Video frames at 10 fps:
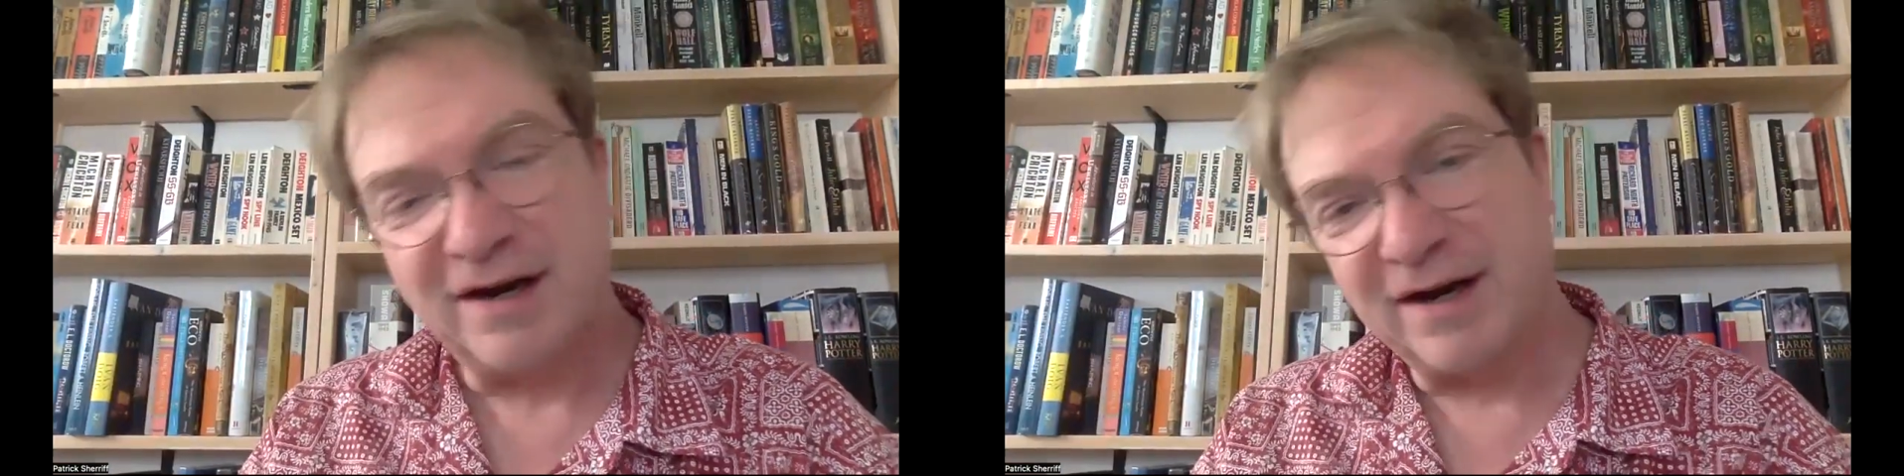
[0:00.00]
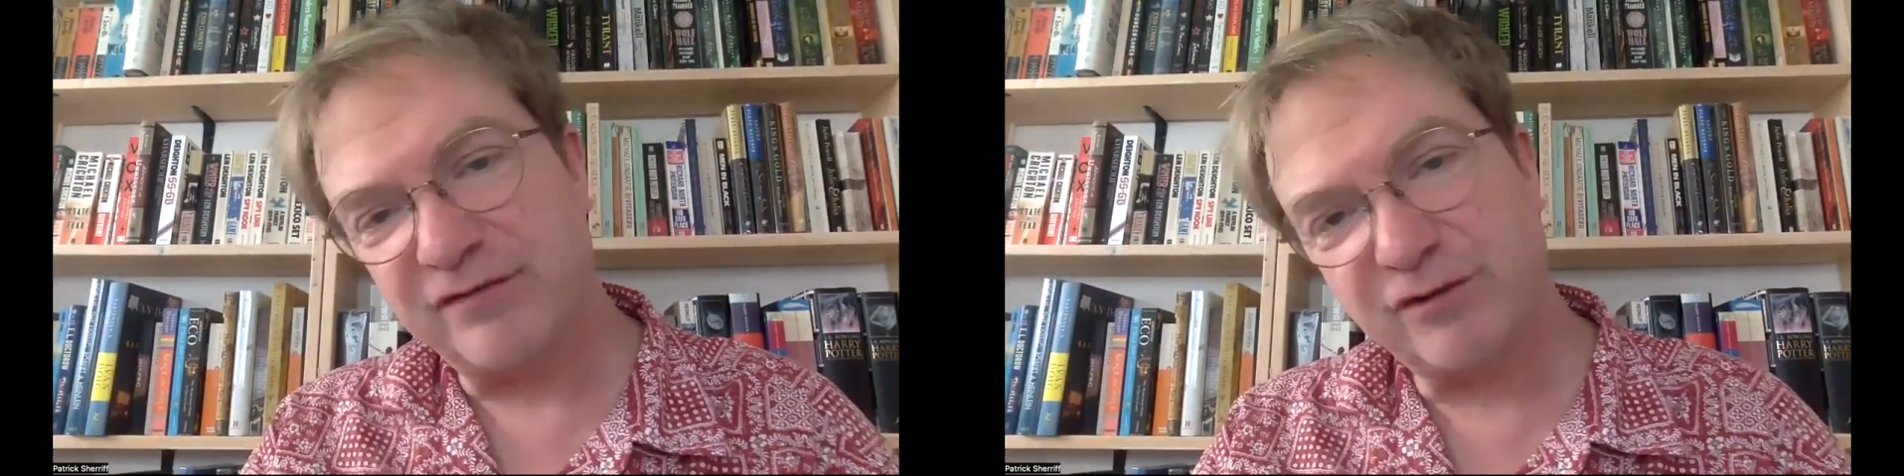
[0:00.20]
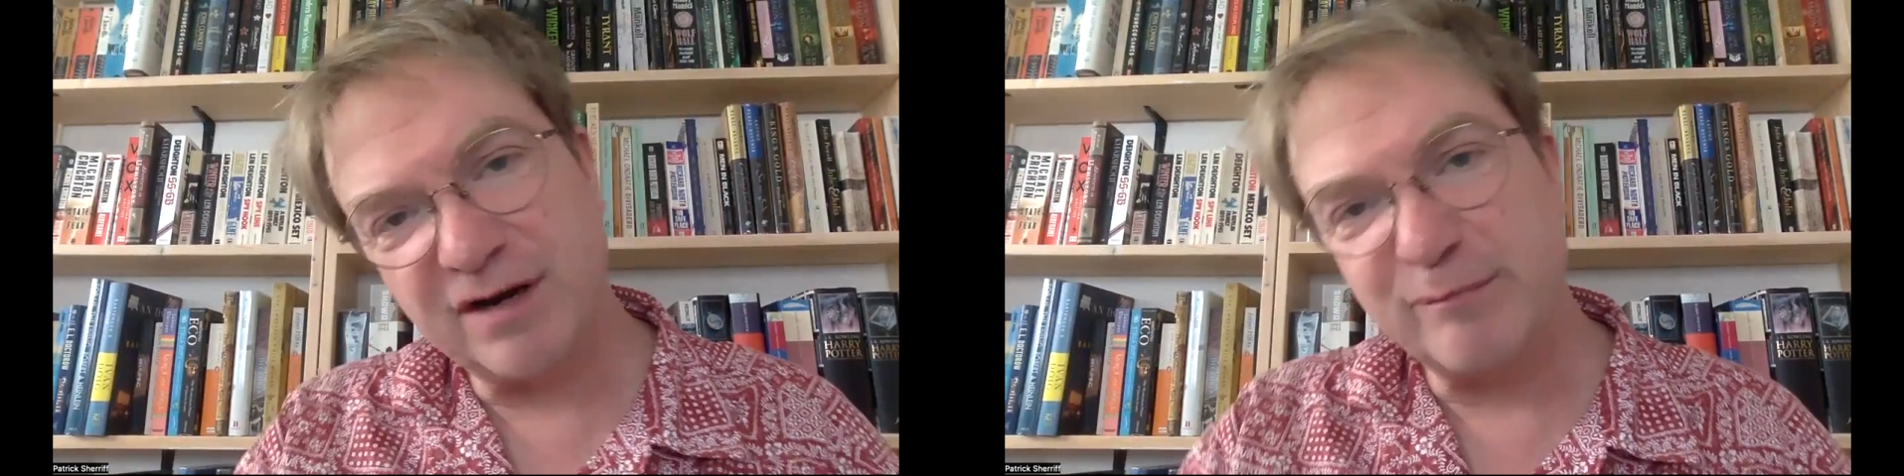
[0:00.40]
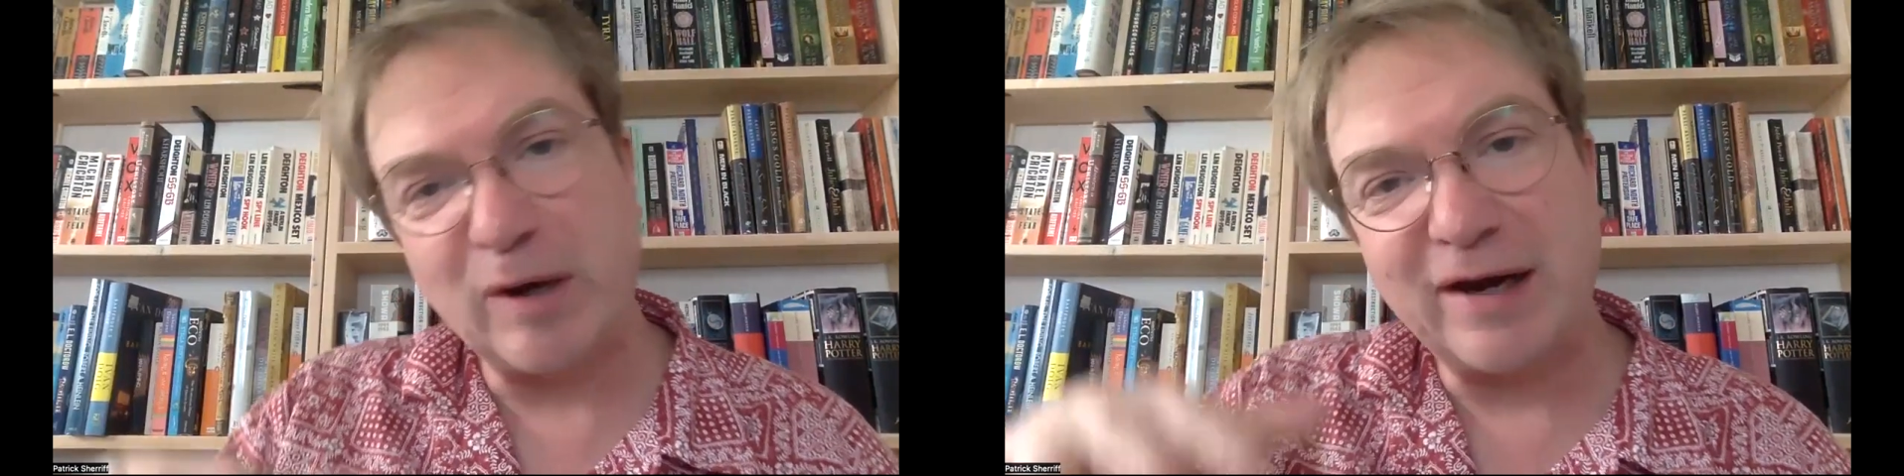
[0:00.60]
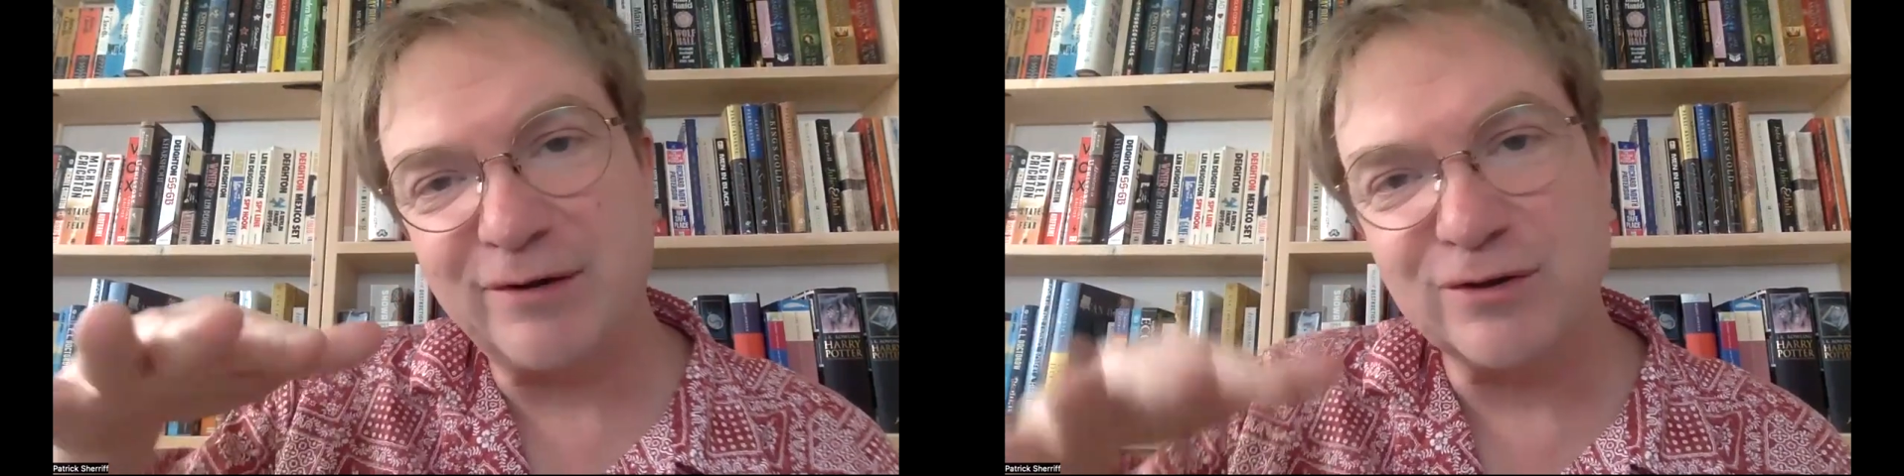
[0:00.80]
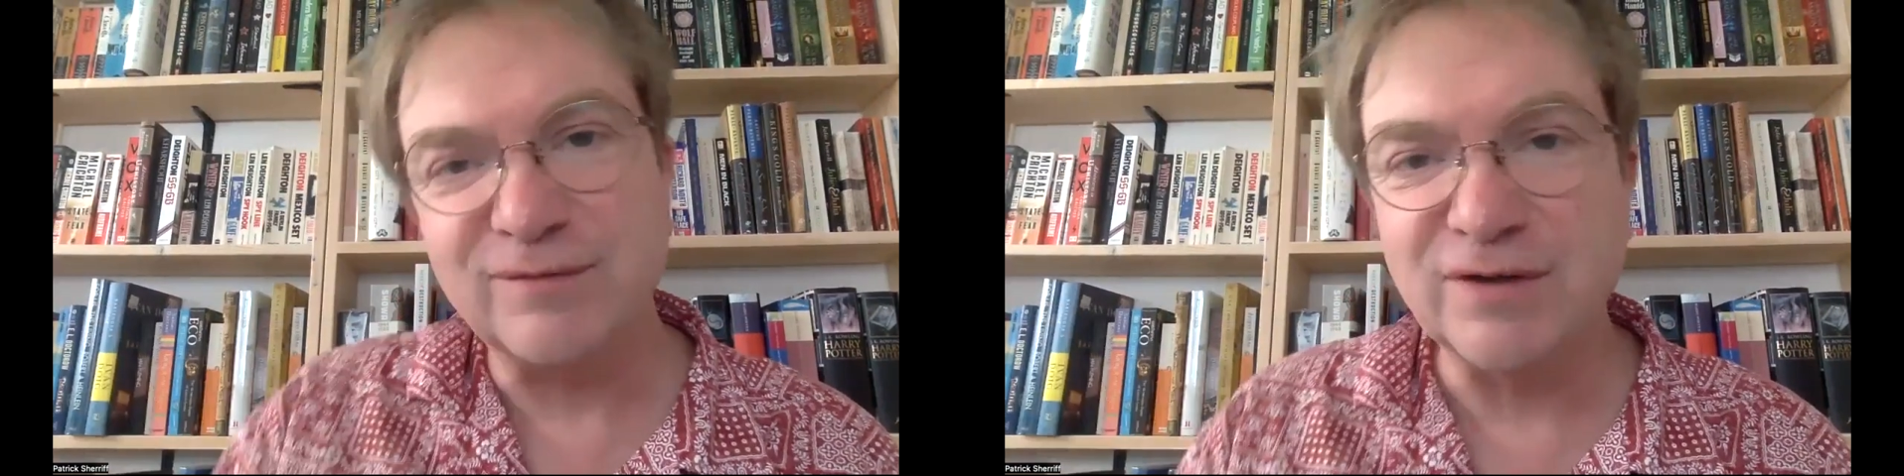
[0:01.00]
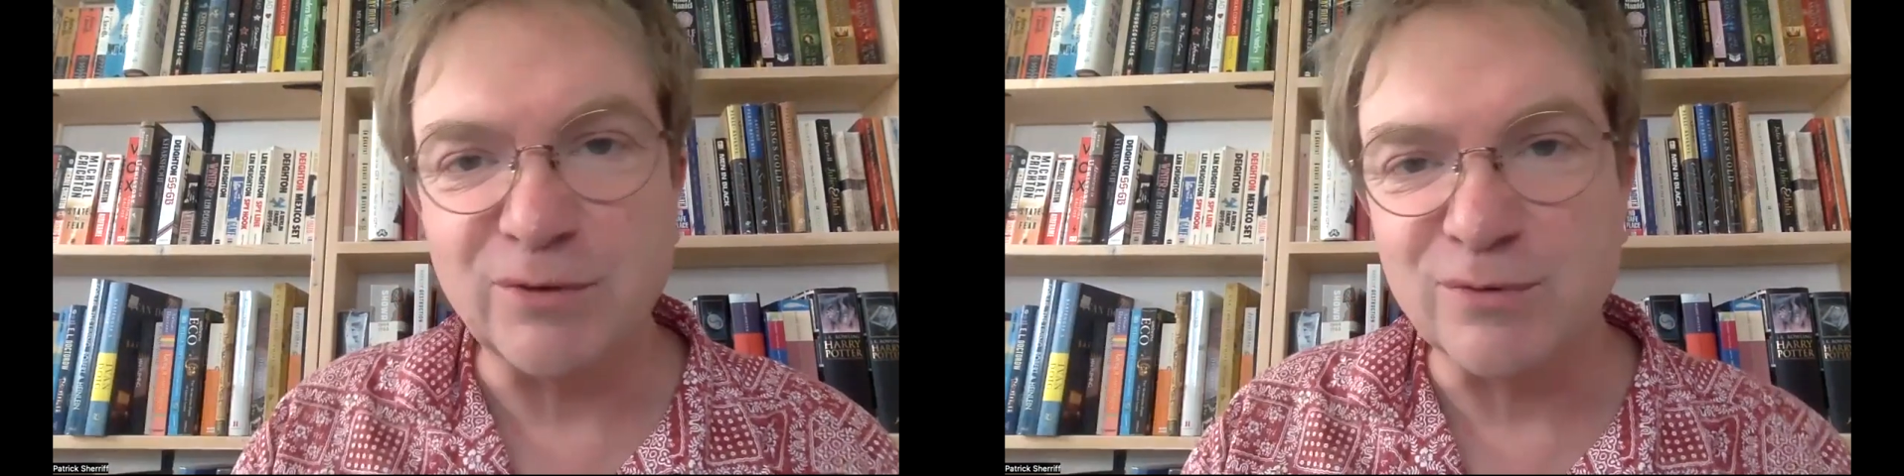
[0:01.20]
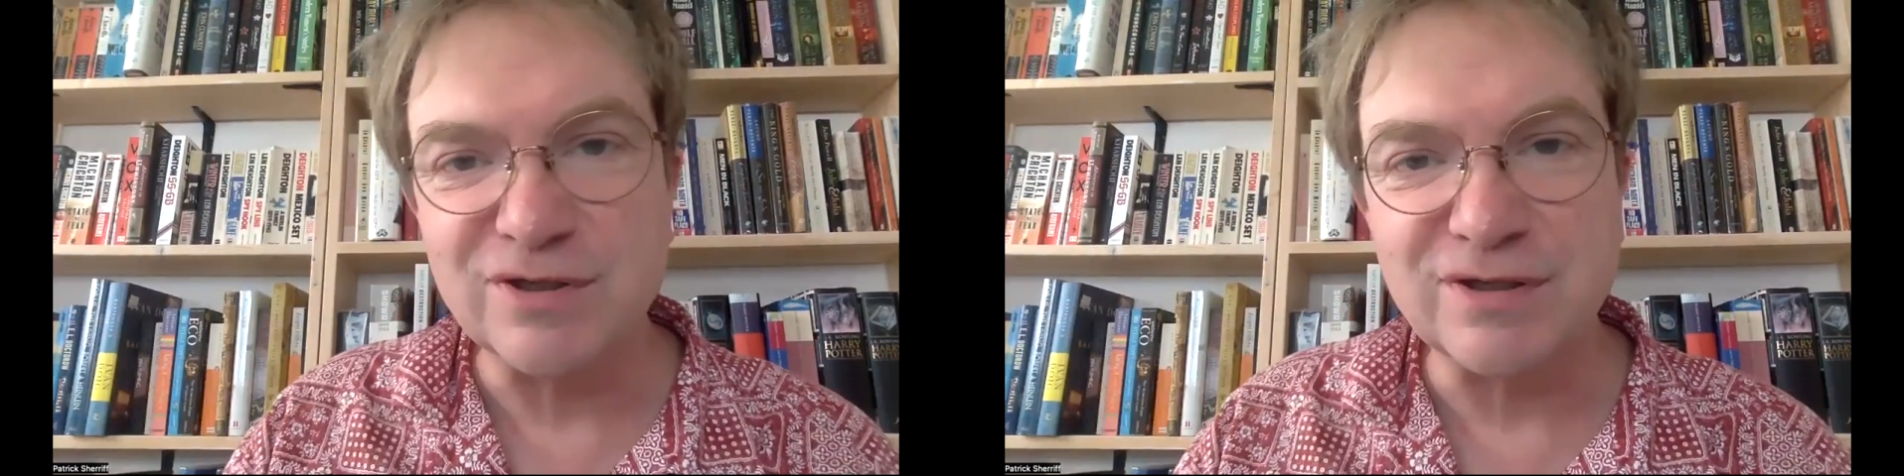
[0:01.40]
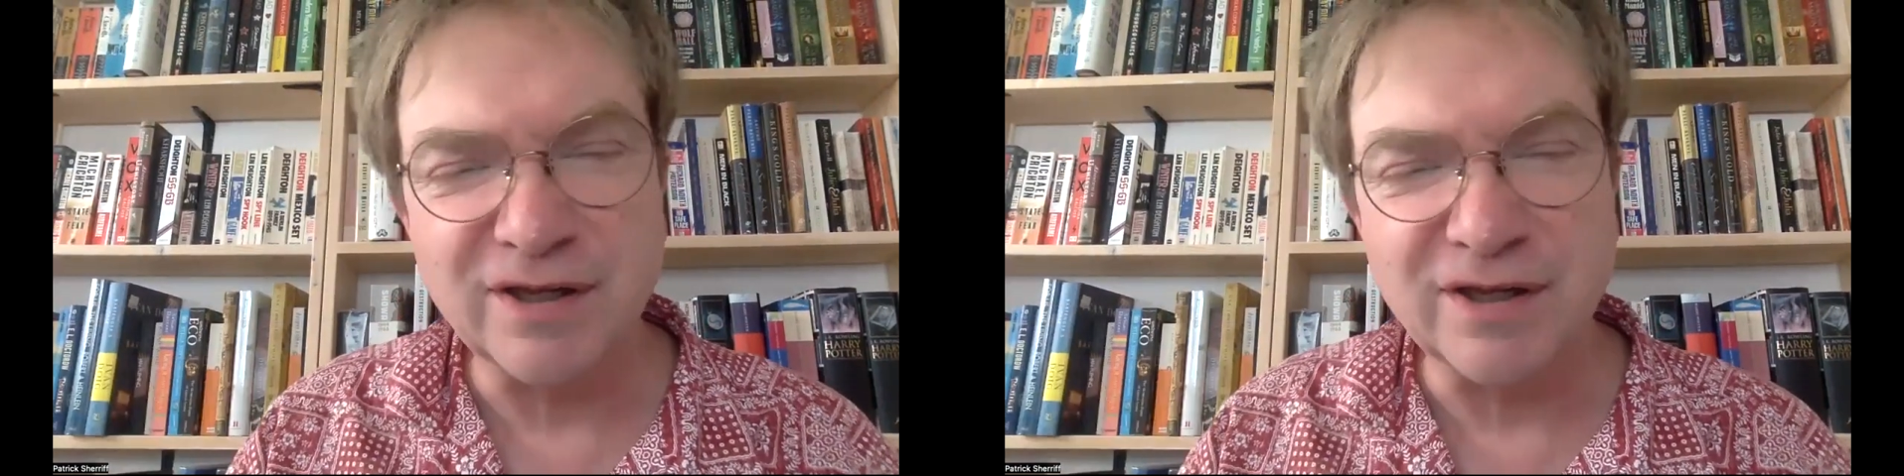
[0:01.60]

and have great piles of notes.